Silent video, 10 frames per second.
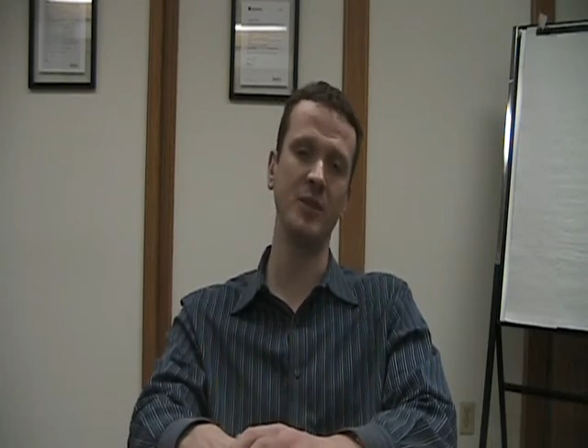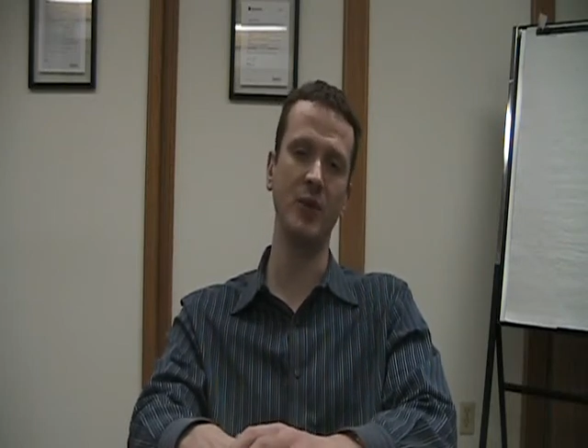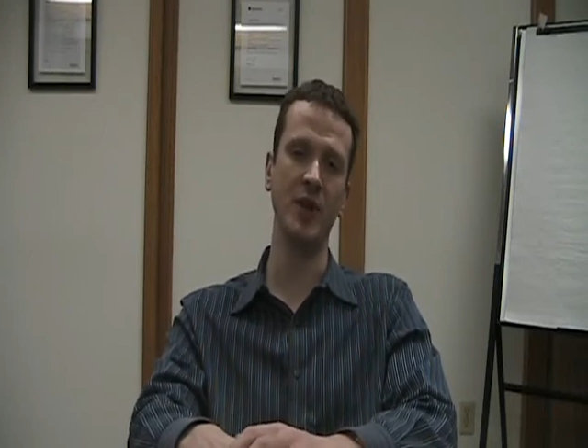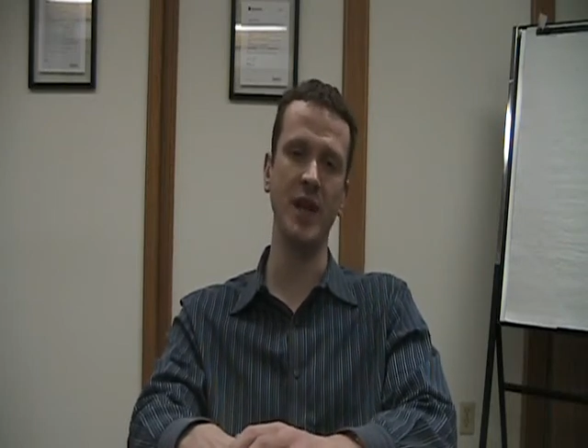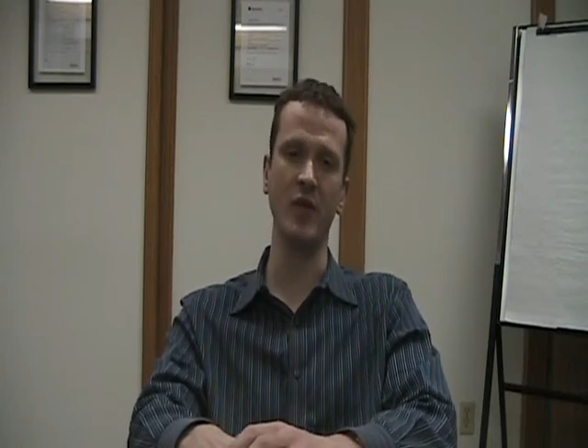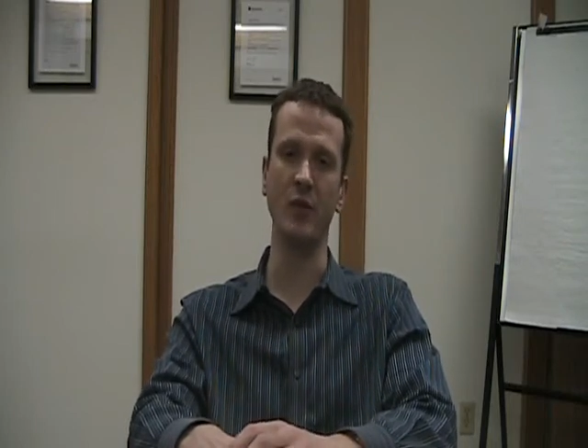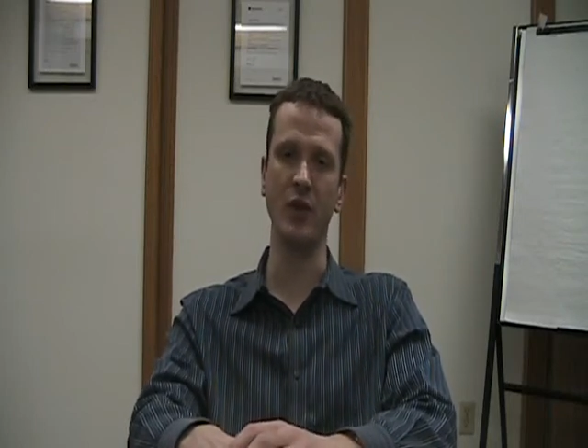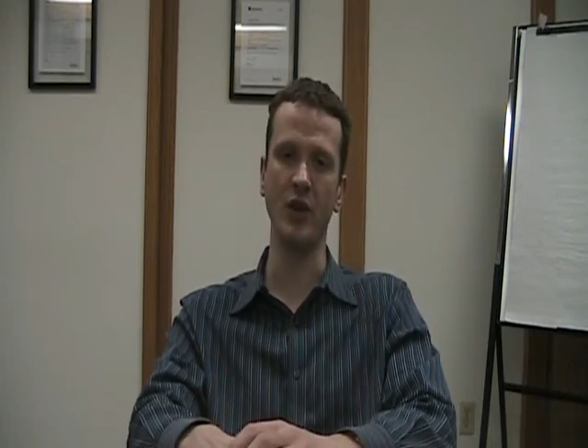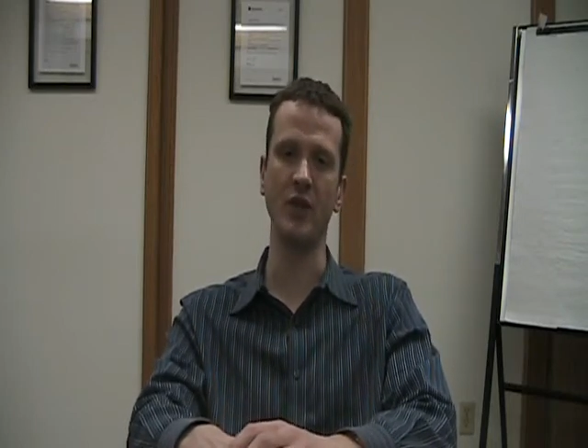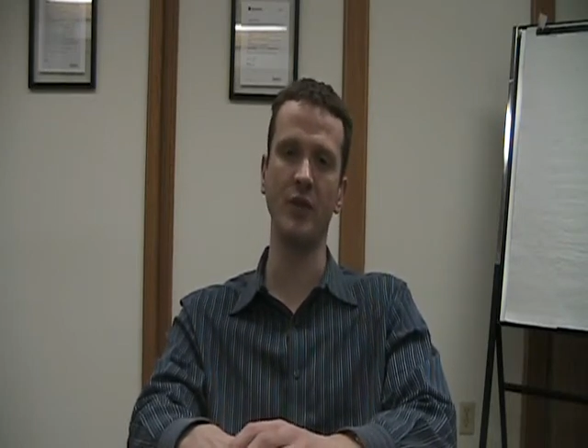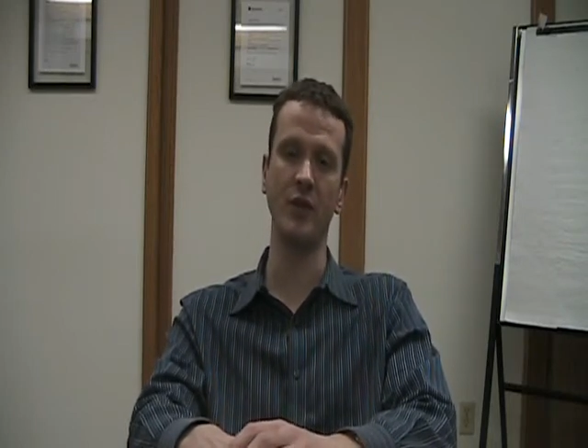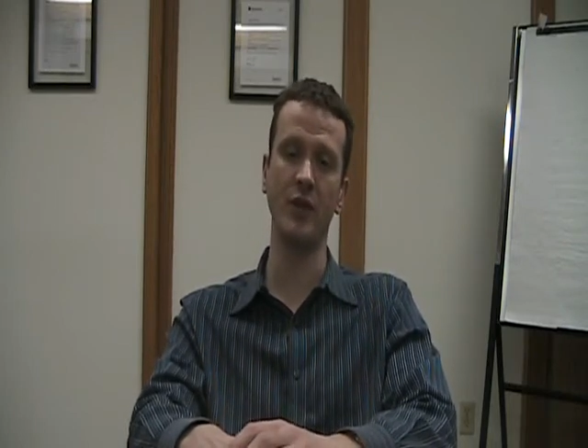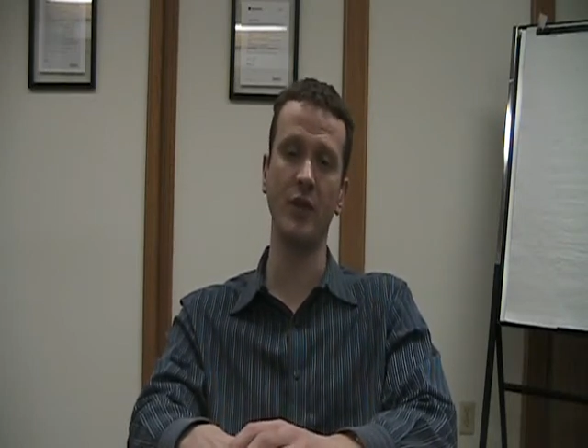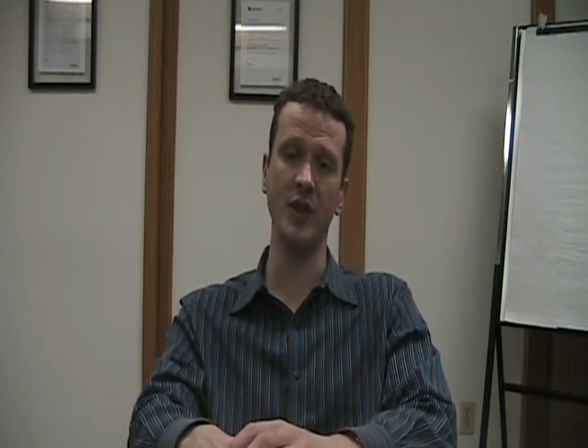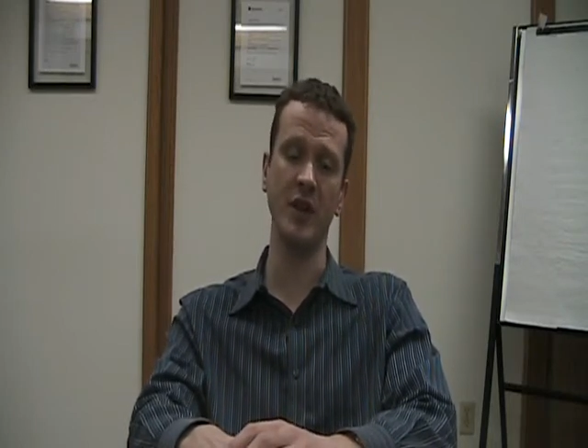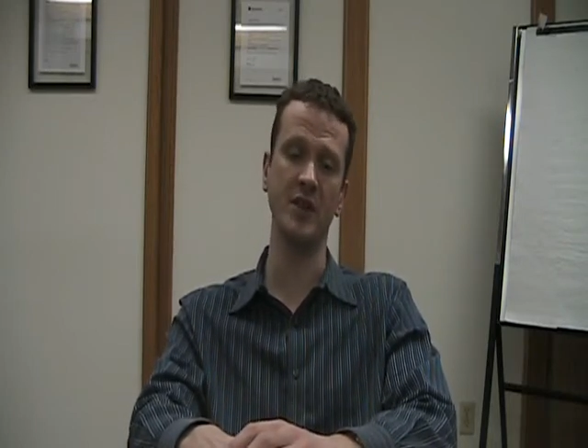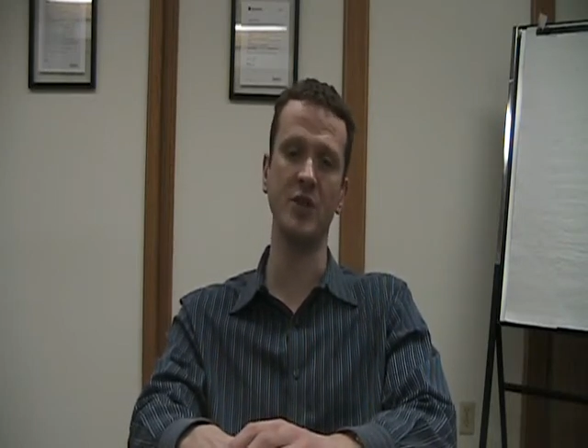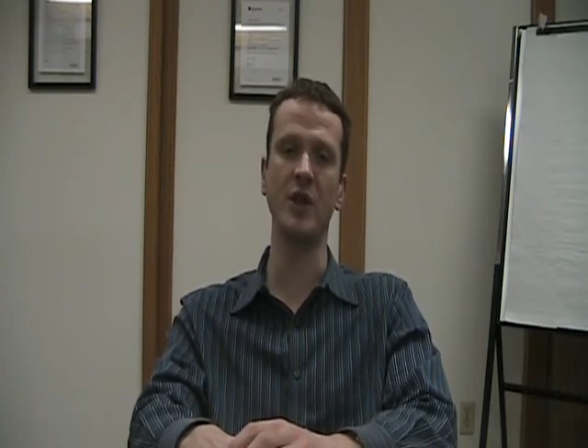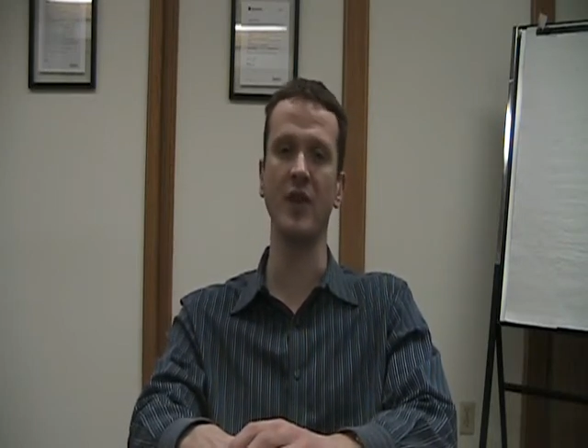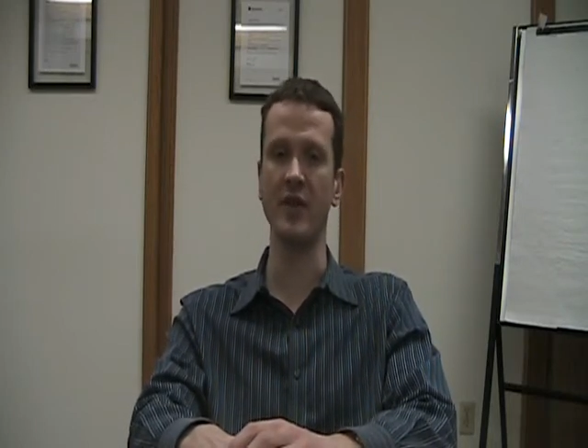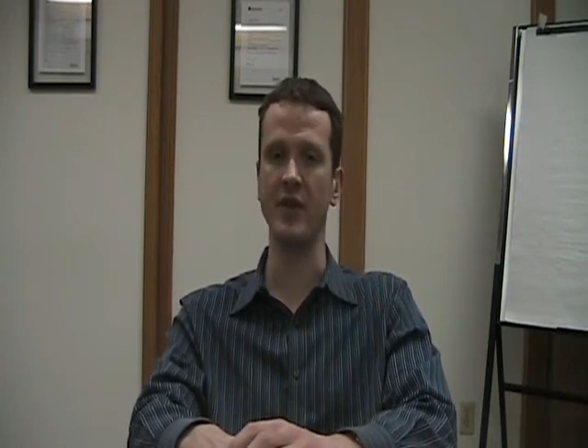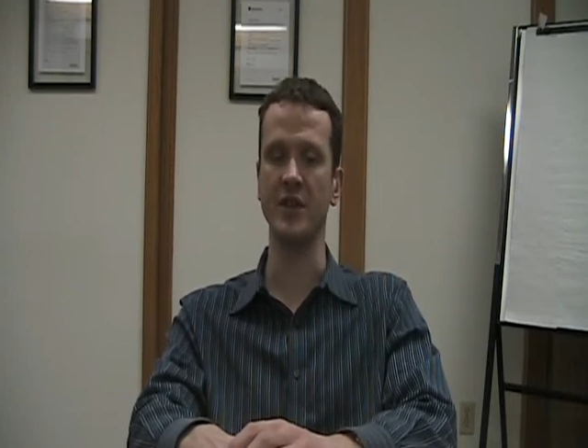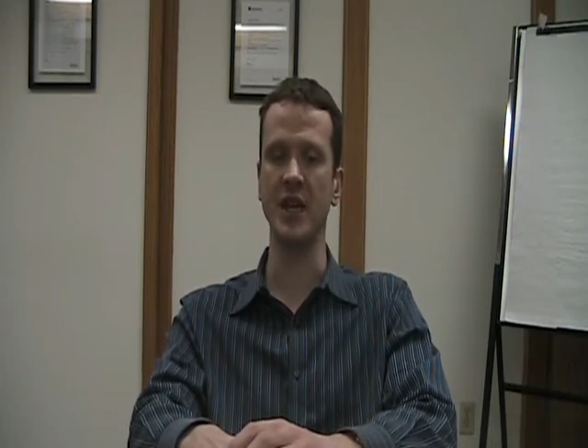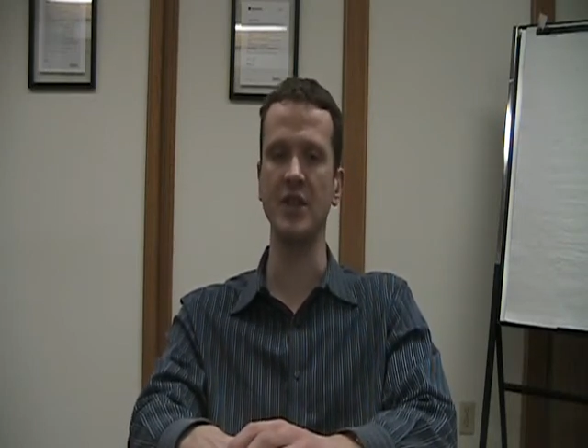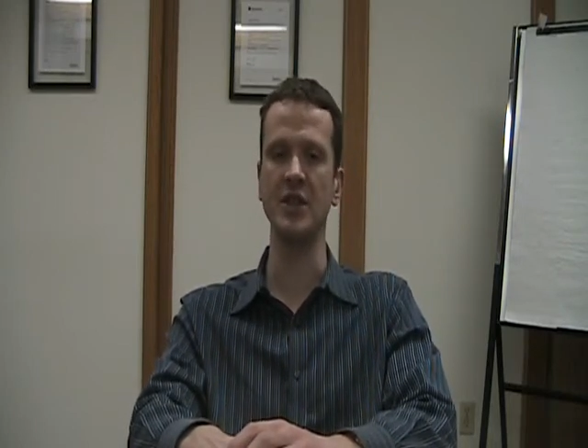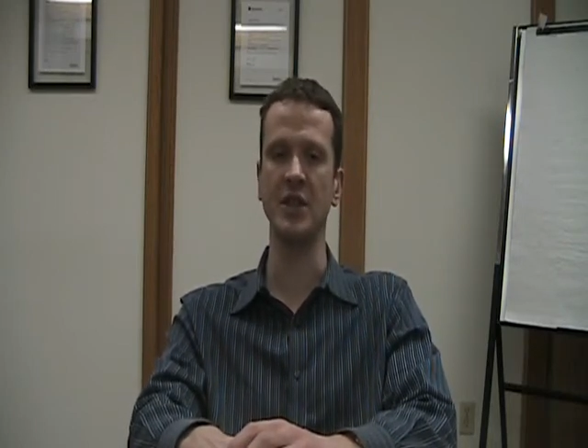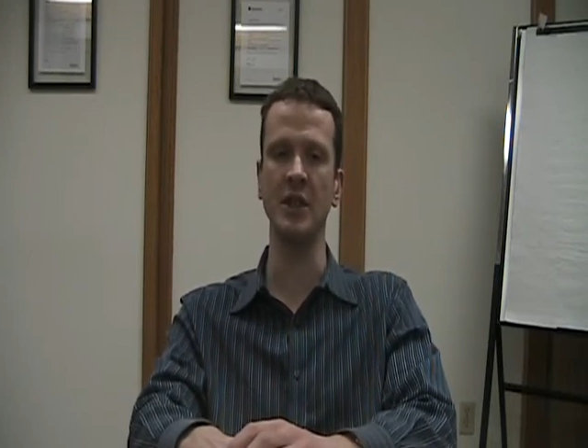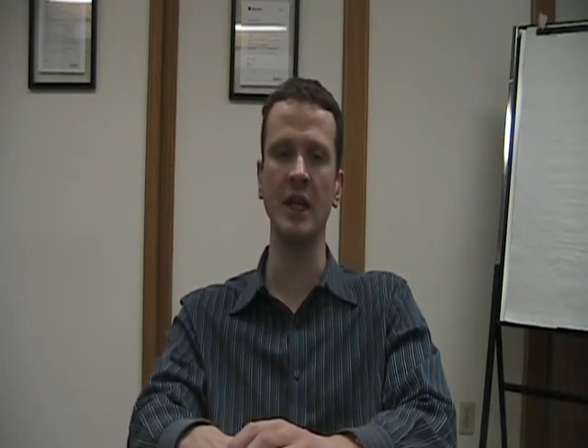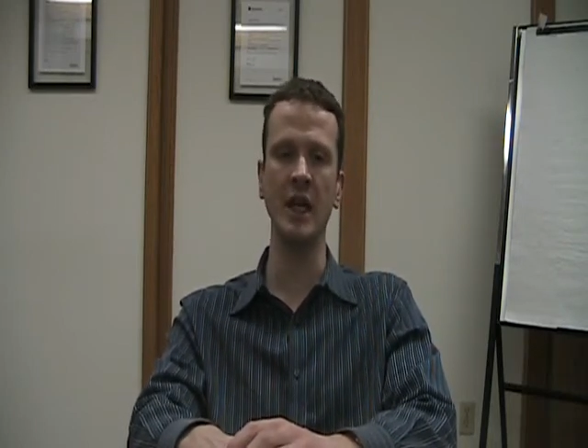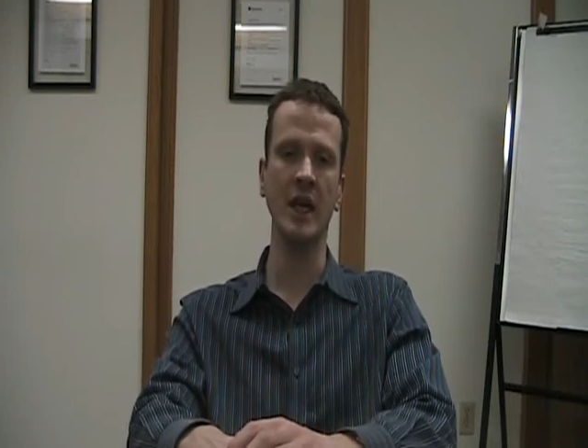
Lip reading: put it down from 30 years to 25 years next year.